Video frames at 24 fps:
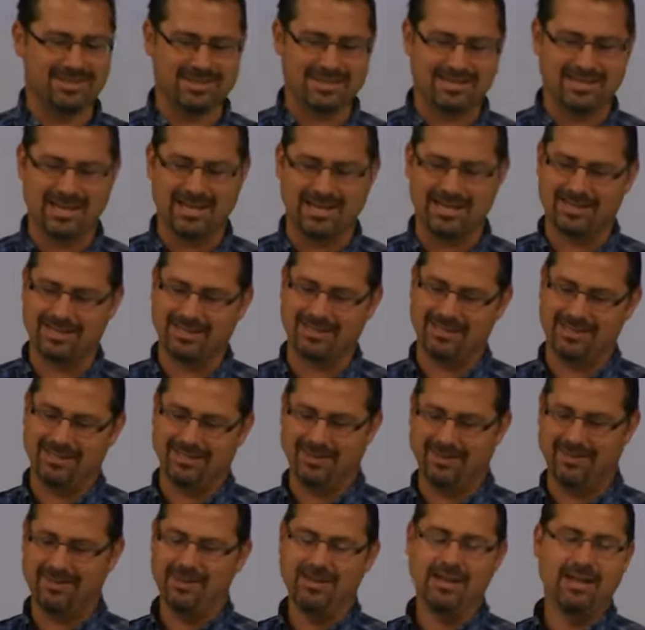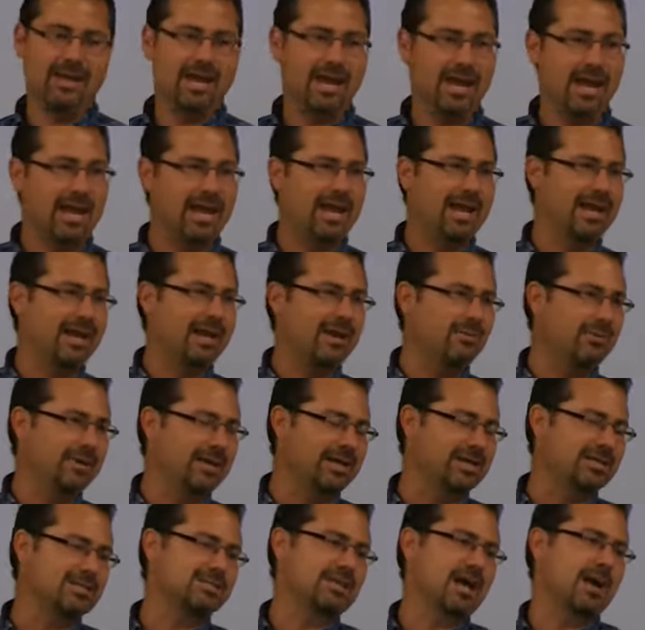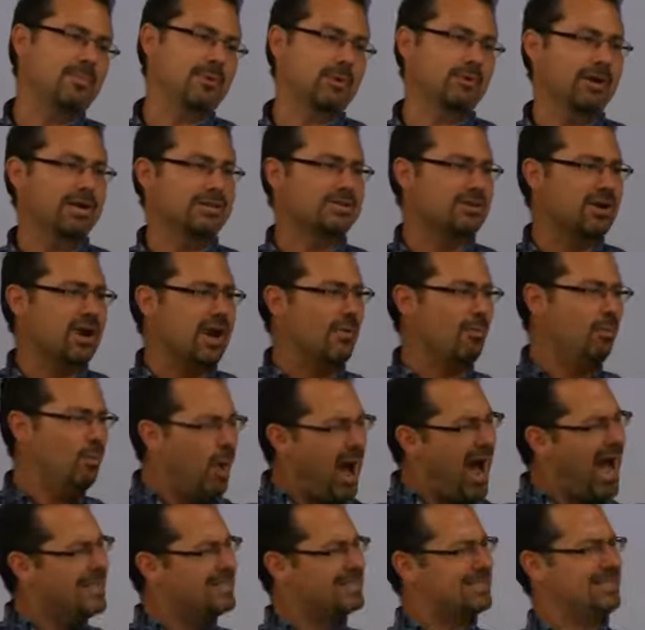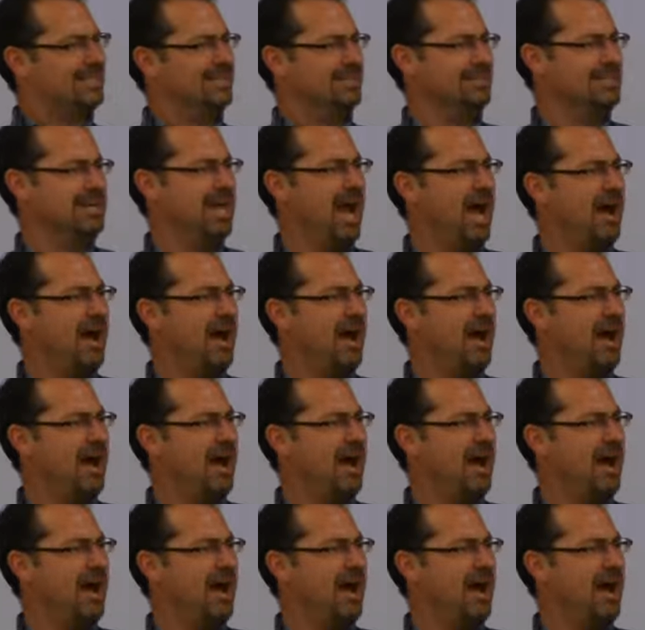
It's like, you know, hey, are we going to stop at a restaurant? What?